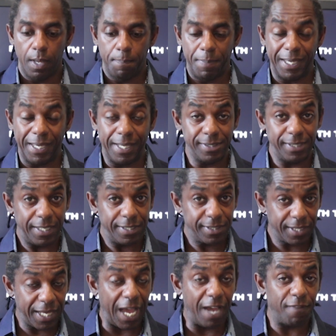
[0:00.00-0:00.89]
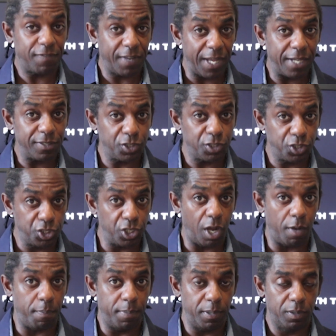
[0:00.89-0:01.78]
because it is Cafcass'
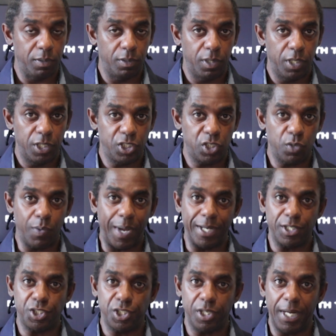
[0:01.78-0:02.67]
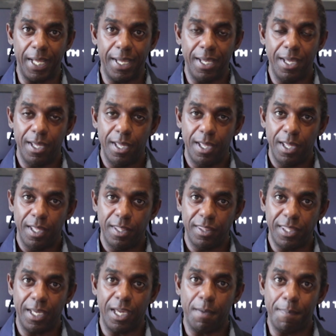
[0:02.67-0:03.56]
job to actually
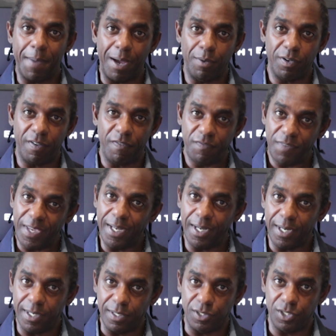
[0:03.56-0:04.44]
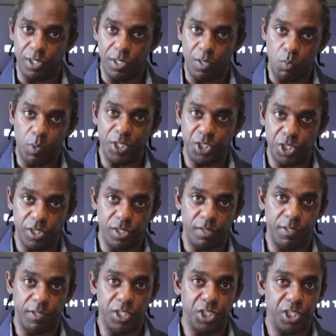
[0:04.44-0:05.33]
think about the feelings and the wishes
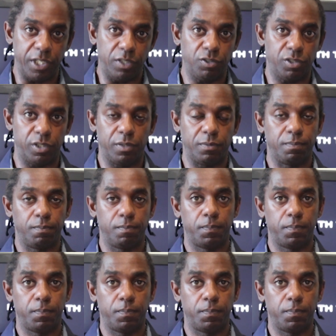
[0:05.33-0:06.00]
of the children.